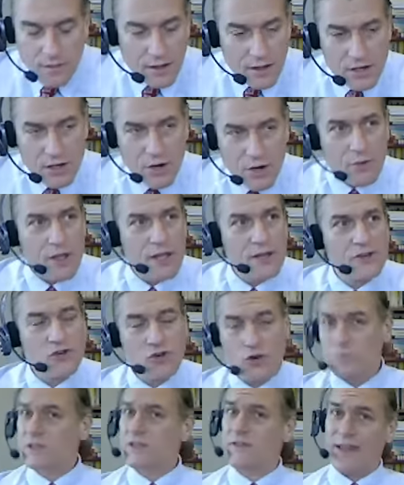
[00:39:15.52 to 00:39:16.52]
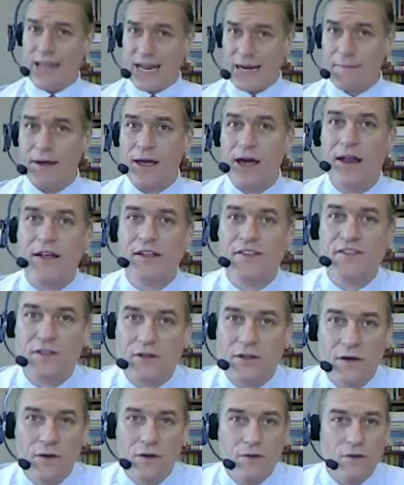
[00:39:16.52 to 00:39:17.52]
in terms of antibiotics
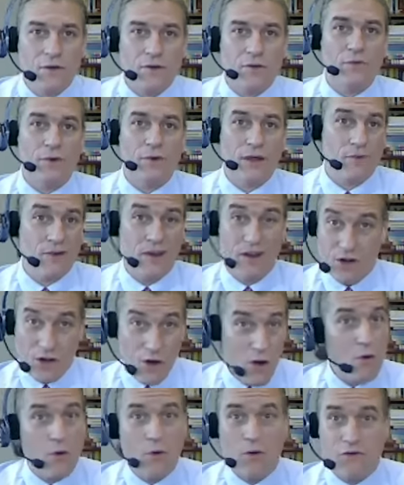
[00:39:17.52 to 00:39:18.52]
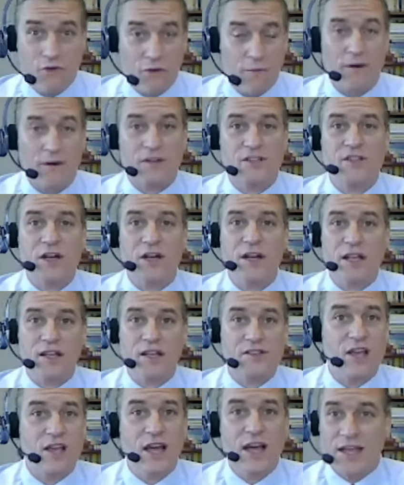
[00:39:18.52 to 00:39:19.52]
alone, we know from our studies,
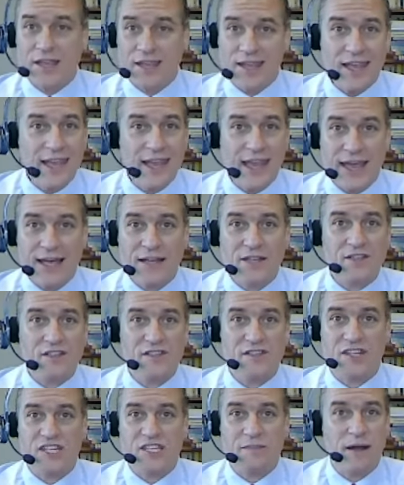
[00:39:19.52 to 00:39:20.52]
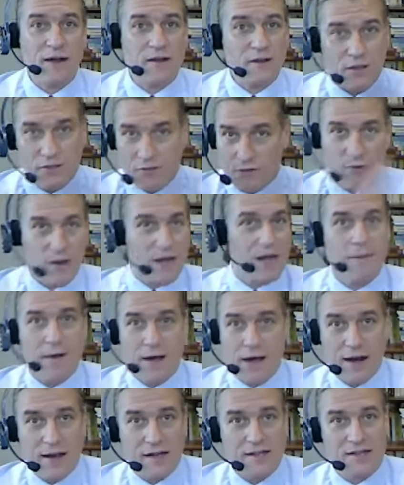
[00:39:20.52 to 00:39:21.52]
you can't just expect to throw
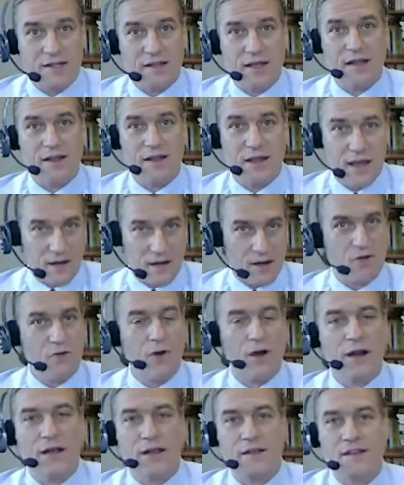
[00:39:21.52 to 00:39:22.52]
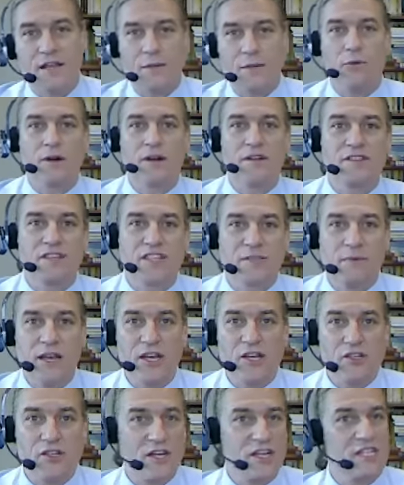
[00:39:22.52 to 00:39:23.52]
antibiotics at a chronic tick-borne disease
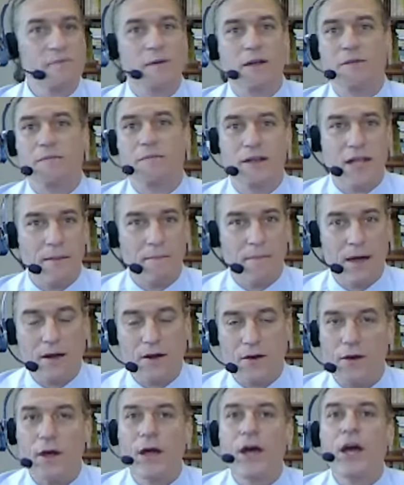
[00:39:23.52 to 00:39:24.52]
patient and expect them to get better.